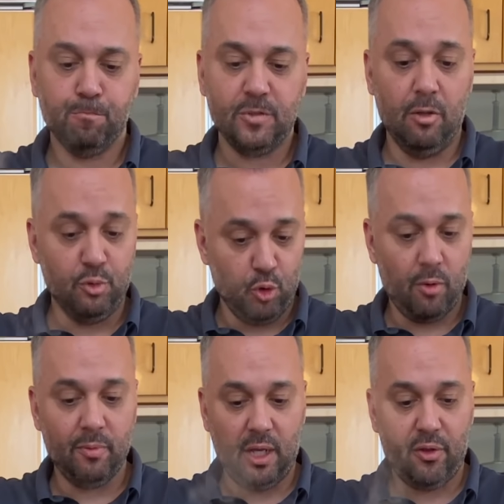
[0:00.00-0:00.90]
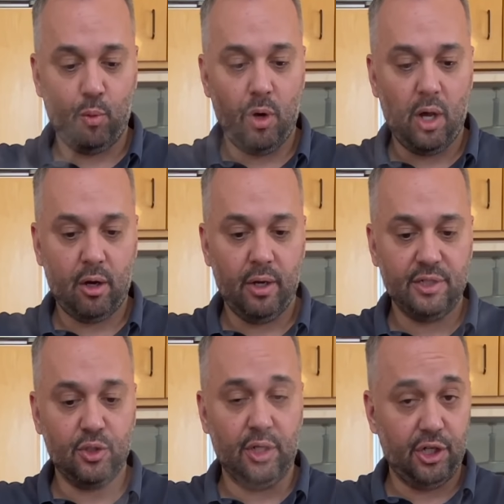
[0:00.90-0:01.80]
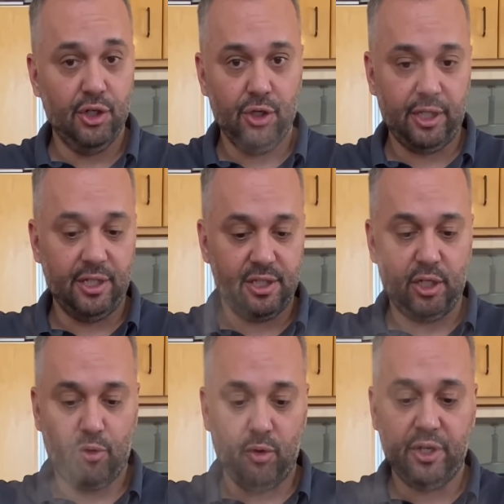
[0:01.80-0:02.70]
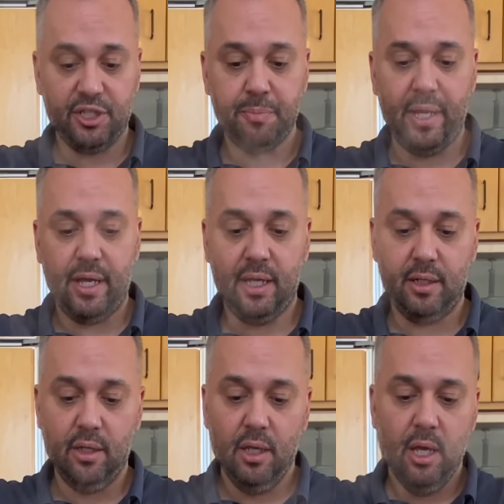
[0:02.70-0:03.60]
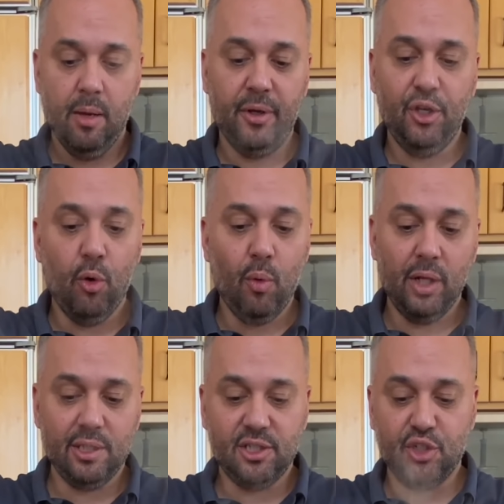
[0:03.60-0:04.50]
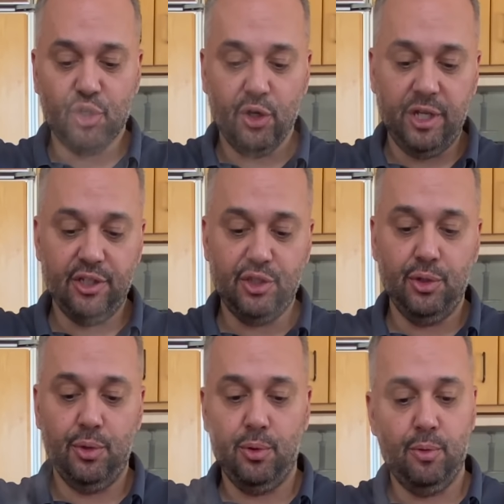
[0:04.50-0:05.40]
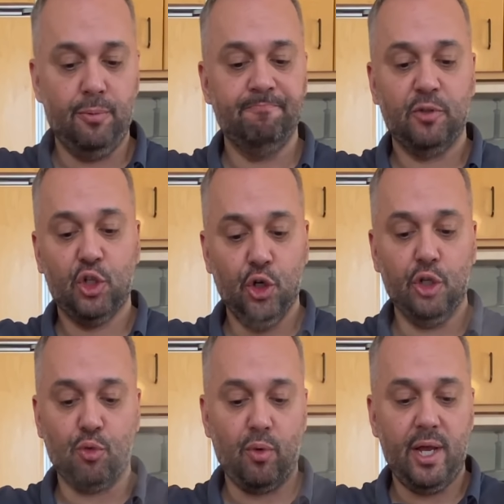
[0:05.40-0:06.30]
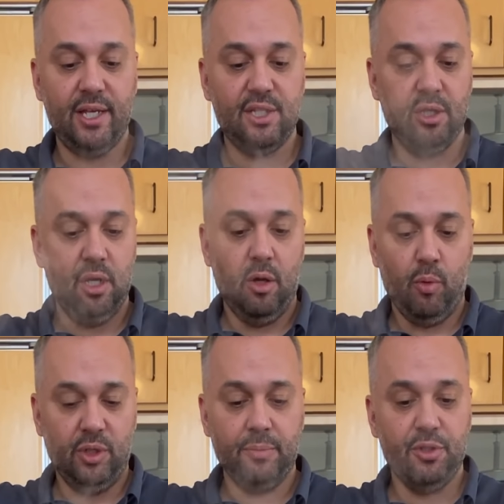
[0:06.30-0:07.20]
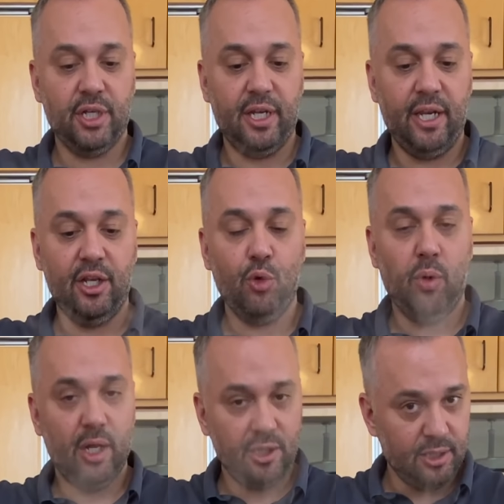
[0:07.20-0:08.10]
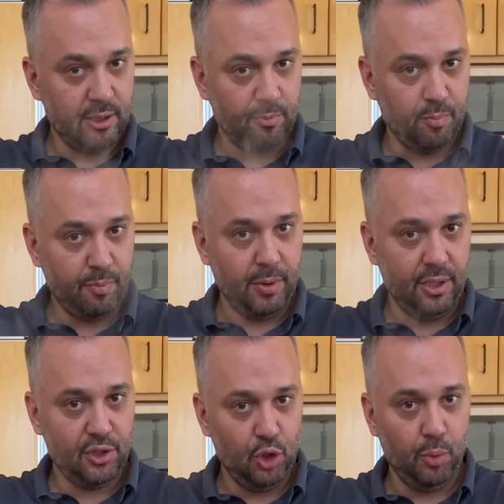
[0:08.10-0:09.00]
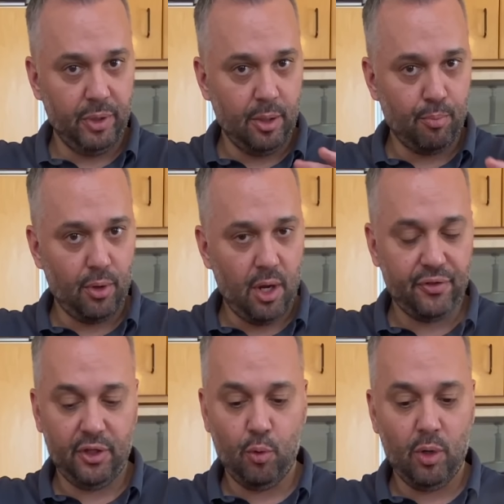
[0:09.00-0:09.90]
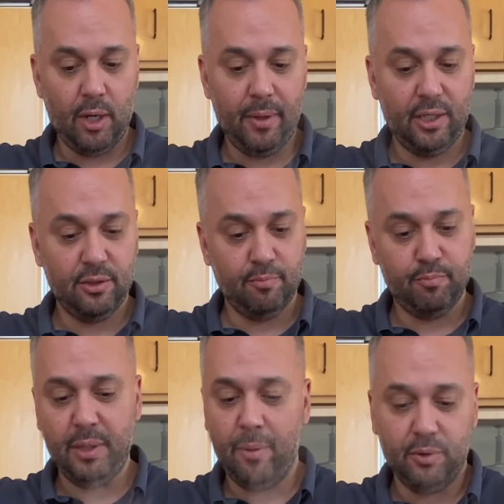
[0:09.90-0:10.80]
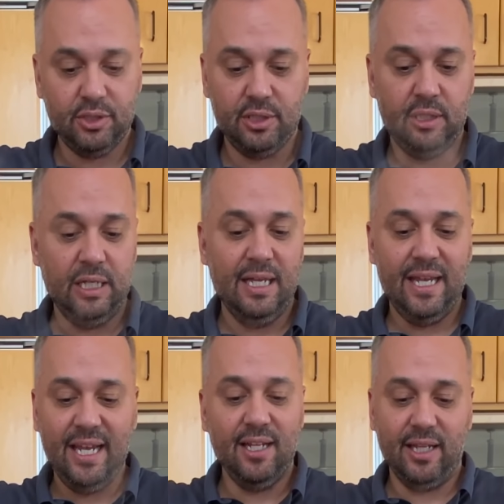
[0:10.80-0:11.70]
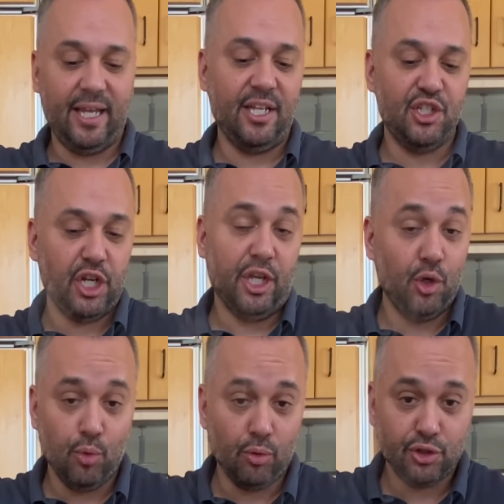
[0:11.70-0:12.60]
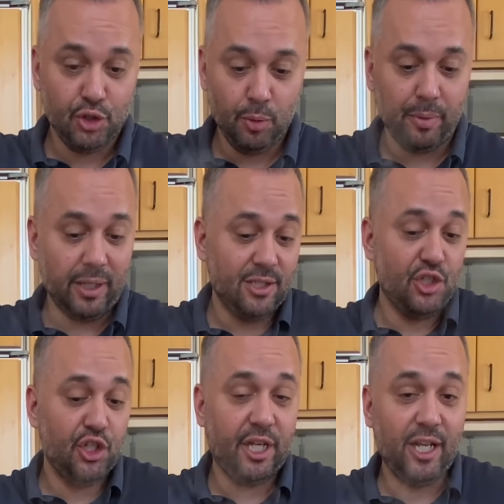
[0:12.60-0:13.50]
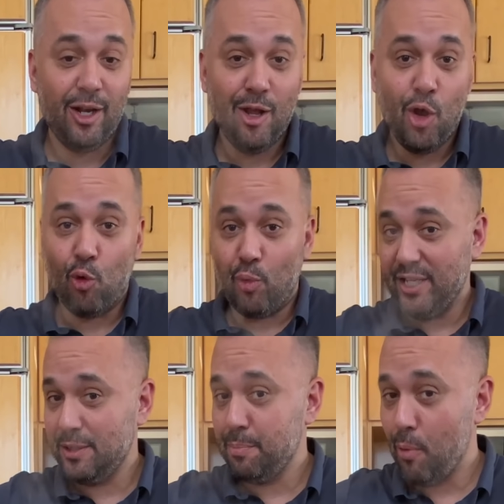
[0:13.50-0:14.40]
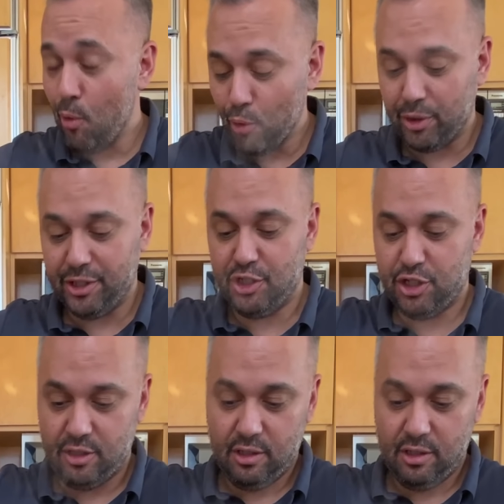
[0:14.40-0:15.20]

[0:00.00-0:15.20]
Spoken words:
absorb a lot of the water. It's going to cook and it's going to grow and expand, but you don't want this to turn into cooked rice with some chicken in it. You want it to be soupy and brothy. You want to be able to eat like a chicken noodle soup, but it's a chicken rice porridge.